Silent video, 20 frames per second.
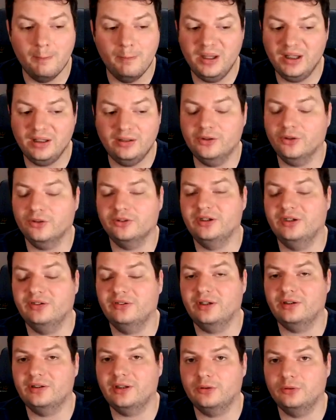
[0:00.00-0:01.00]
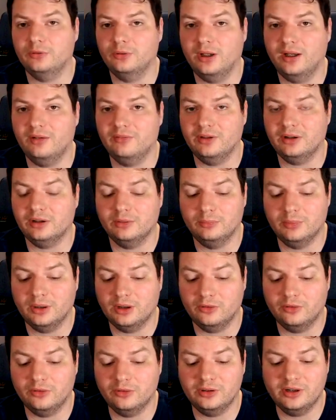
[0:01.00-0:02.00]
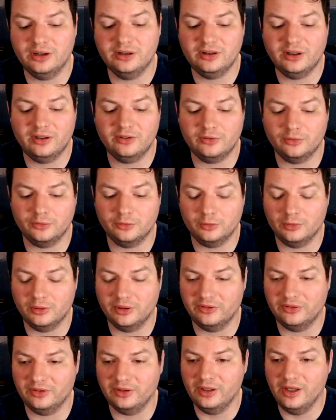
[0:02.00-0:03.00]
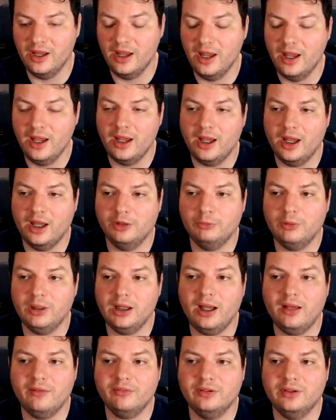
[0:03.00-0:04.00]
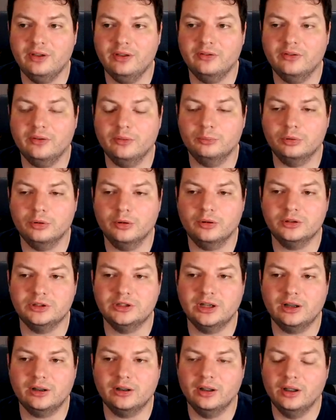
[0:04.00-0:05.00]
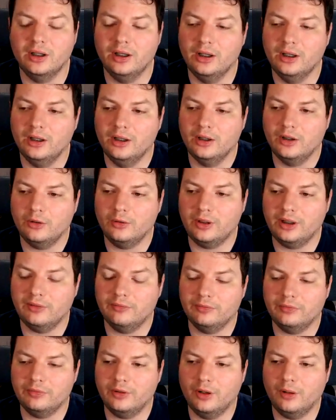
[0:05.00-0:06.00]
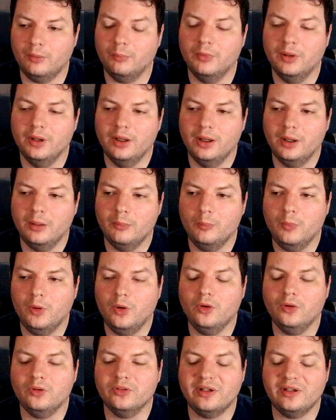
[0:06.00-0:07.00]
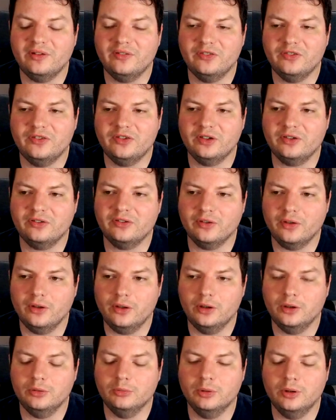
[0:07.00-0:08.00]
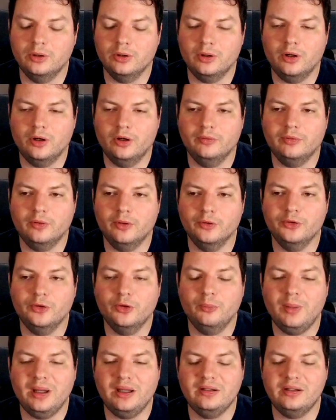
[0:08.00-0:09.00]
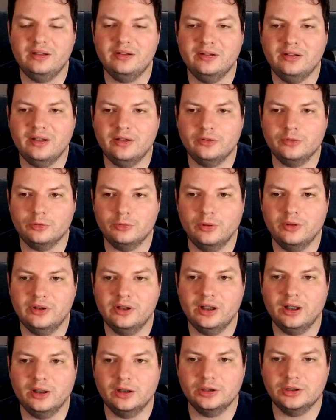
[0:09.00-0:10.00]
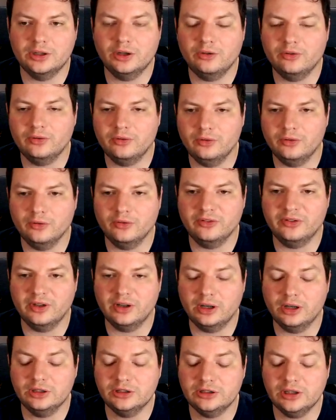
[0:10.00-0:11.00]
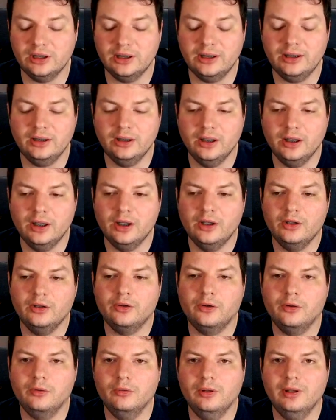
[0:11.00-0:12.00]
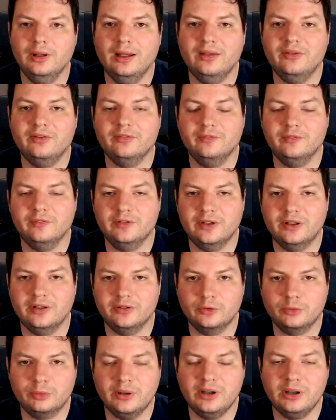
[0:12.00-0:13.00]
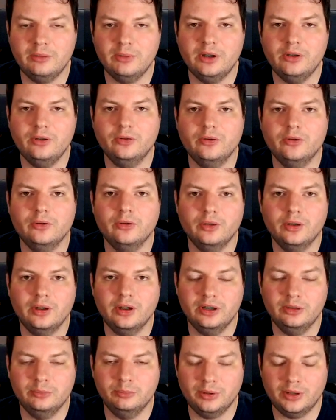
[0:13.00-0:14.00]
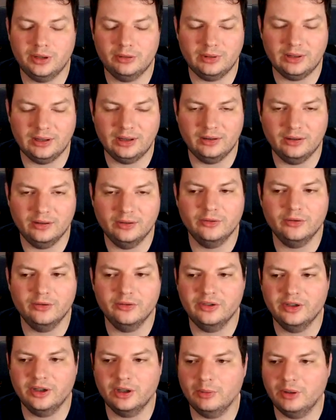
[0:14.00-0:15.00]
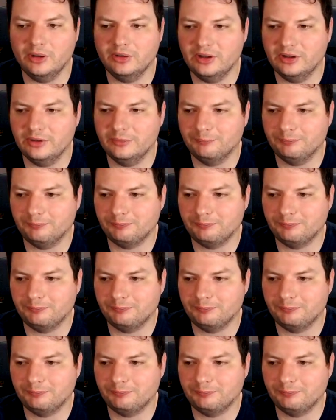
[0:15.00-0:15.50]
Build your test data to have it, because you need test concurrency. And we have seen some project going from more than 6 hours of automated test running just sequentially to less than 20 minutes in parallel. So think about it.